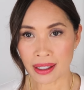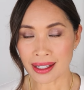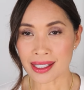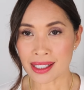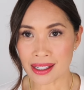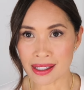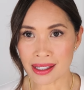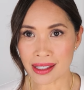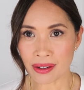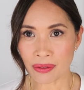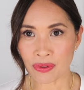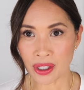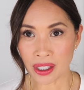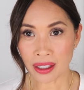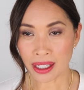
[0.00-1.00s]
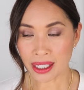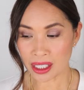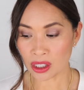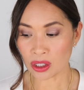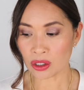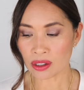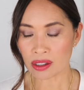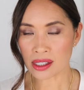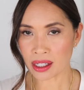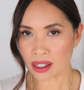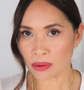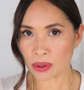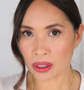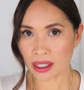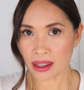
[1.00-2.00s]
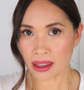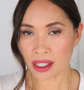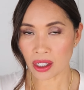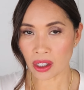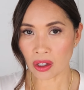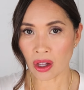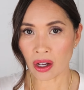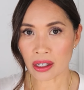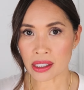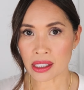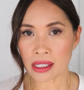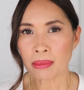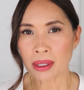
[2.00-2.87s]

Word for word: It does feel like it looks like a really thick gloss,